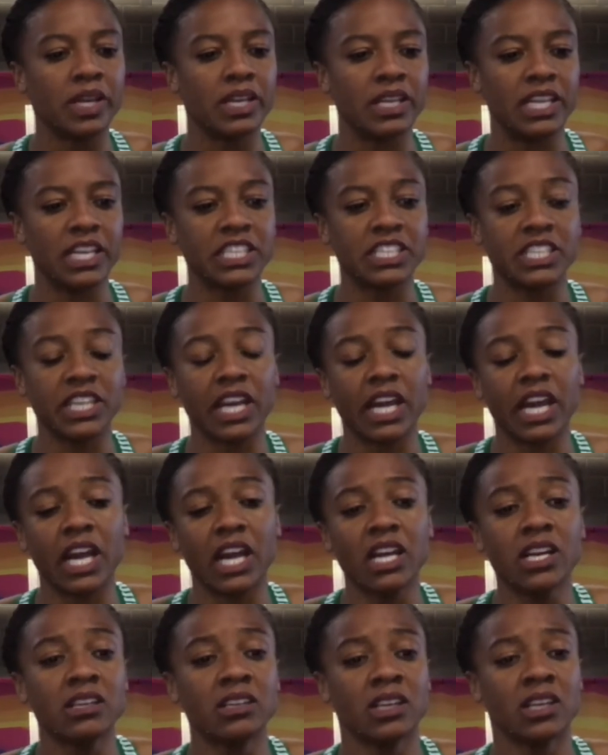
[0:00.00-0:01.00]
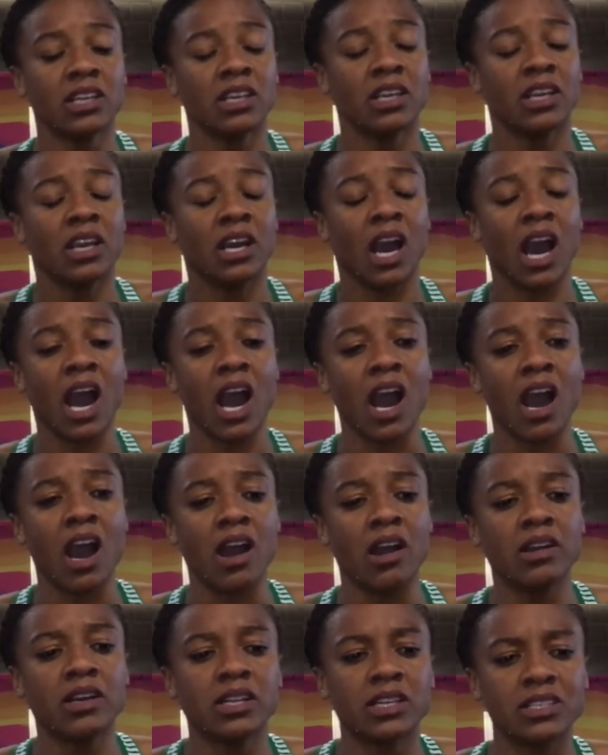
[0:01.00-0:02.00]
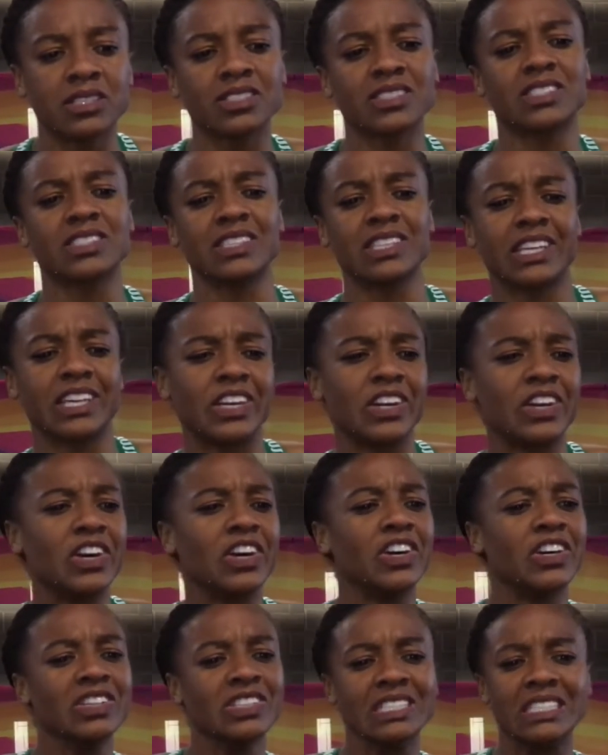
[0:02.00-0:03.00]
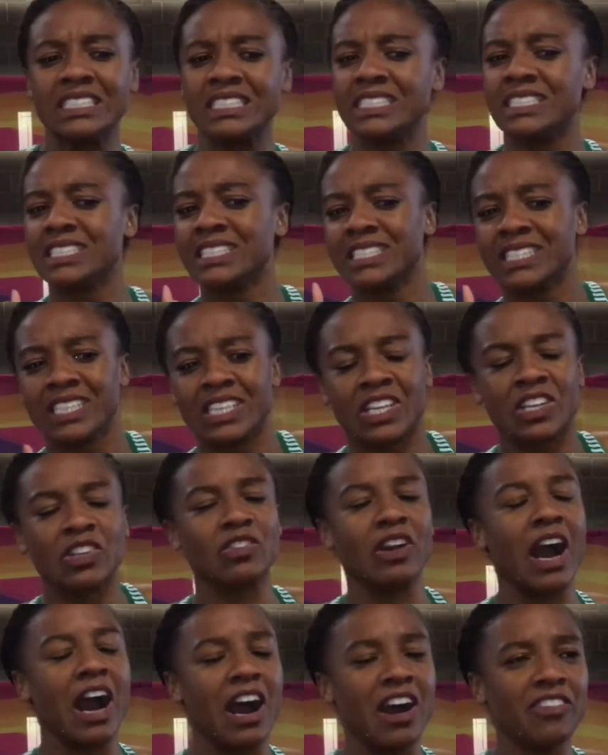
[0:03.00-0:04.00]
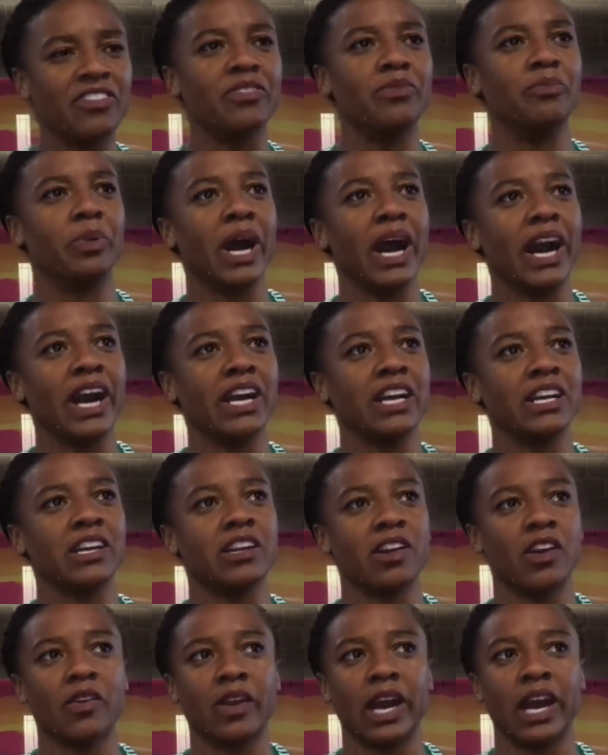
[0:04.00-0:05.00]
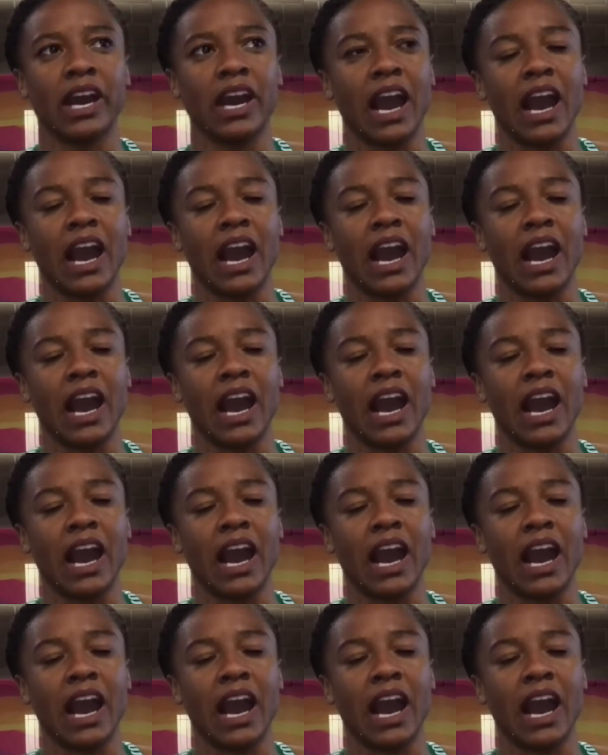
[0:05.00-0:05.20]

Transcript: This year, this is a little rough, but you know what?